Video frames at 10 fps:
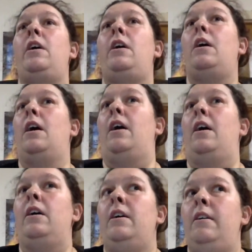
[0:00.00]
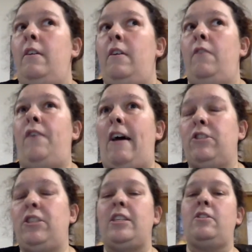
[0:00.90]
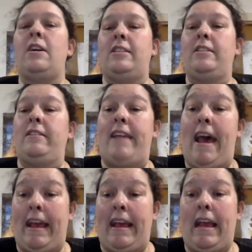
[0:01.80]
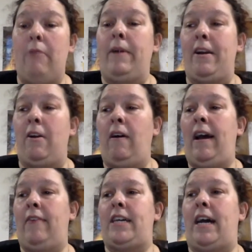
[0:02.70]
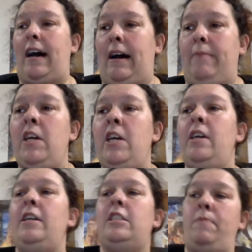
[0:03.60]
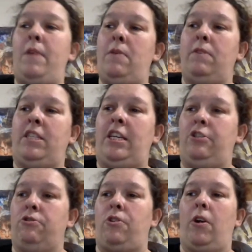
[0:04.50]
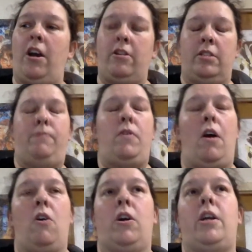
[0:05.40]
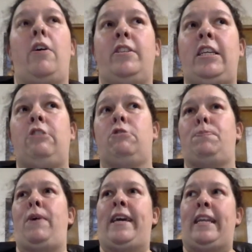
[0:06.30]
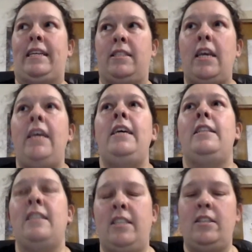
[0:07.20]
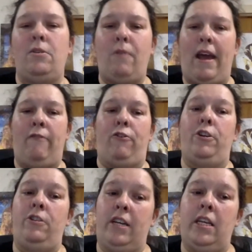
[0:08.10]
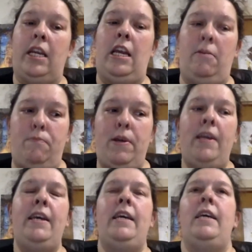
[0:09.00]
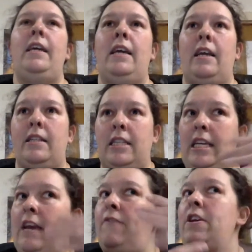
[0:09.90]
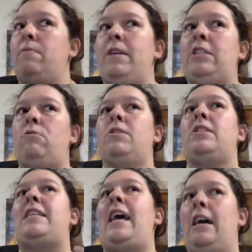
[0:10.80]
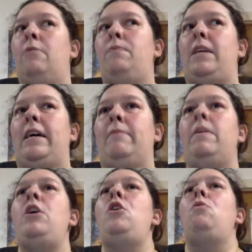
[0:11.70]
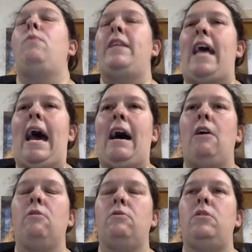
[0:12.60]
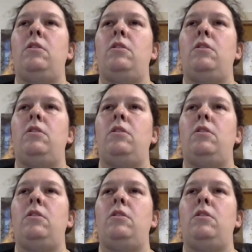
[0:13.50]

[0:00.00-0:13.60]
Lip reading: 5 or 6 classes a day and we don't have time to meet with teachers or go to teachers' plannings. This is a way for you to give them resources to help them without